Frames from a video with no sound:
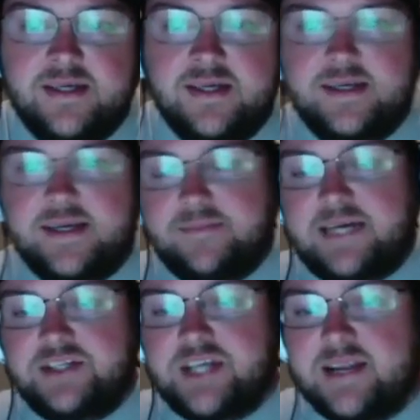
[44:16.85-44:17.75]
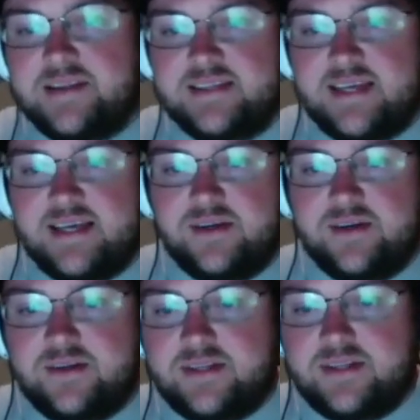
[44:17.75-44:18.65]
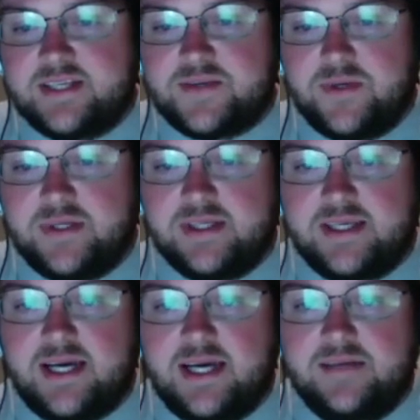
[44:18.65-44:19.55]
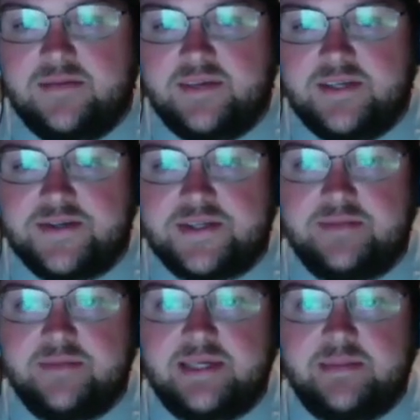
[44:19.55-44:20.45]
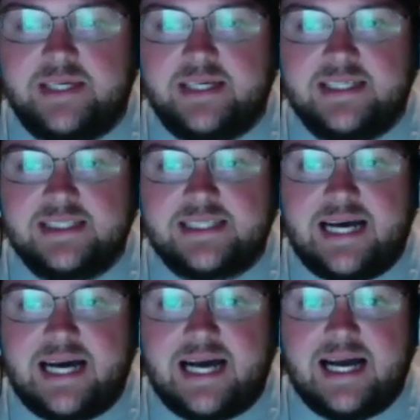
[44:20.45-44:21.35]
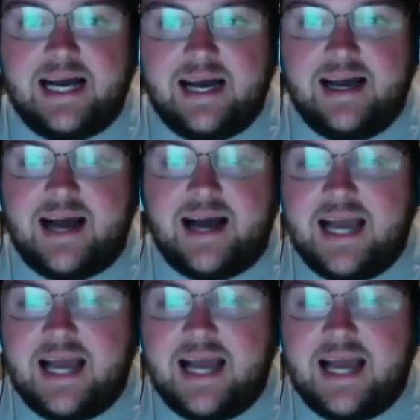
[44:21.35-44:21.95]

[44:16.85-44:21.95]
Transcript: Yeah. Now, Jonathan Taylor, this one kind of interested me because I